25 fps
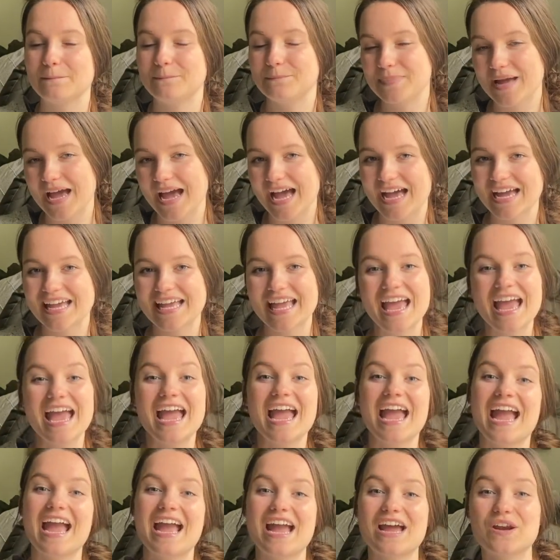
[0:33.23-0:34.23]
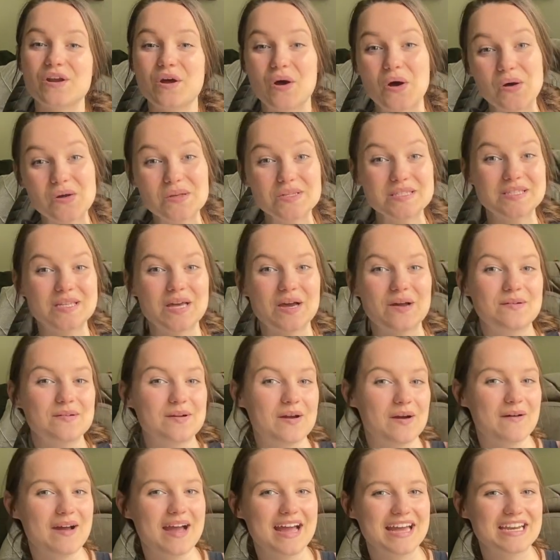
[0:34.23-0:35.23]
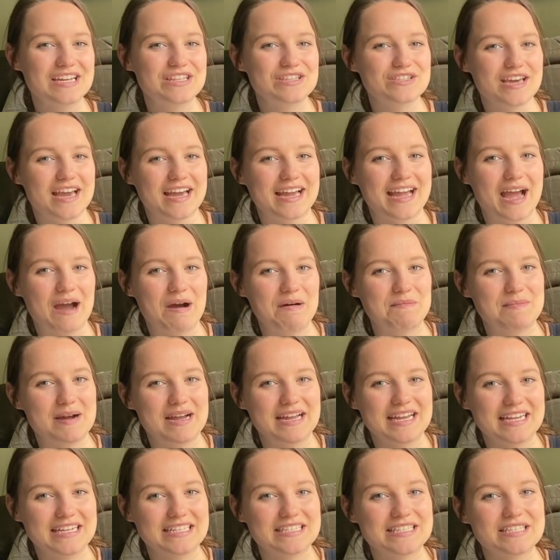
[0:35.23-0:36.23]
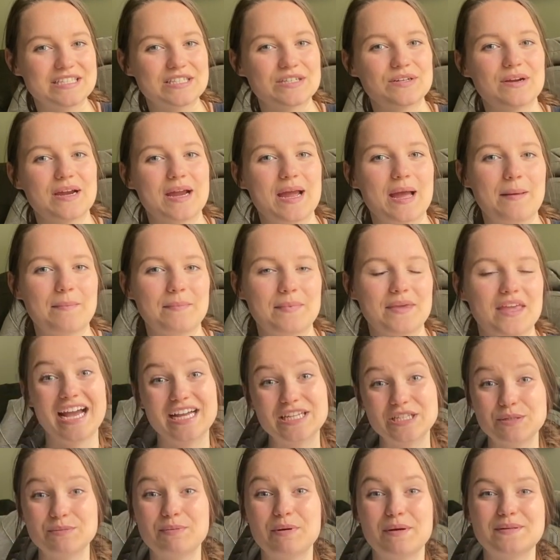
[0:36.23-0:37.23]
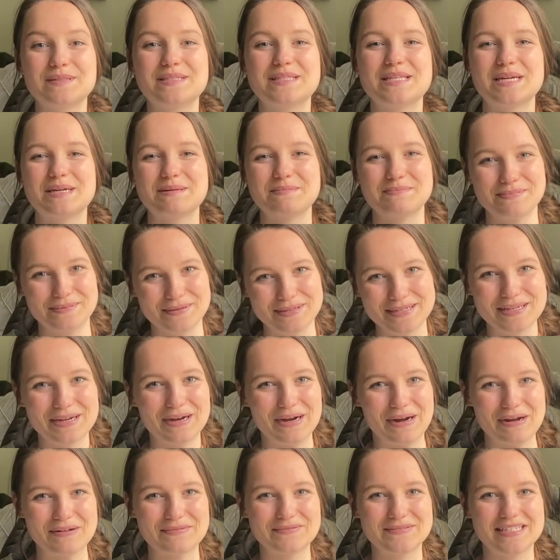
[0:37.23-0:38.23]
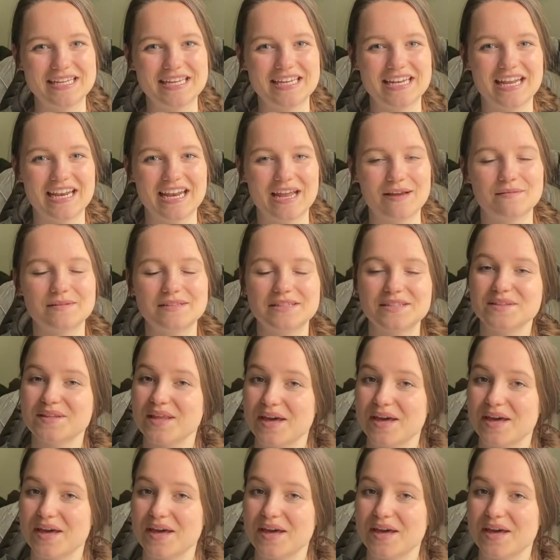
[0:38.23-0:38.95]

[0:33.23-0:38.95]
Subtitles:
back, and also go ahead and check out my Instagram because I do post there pretty often and I would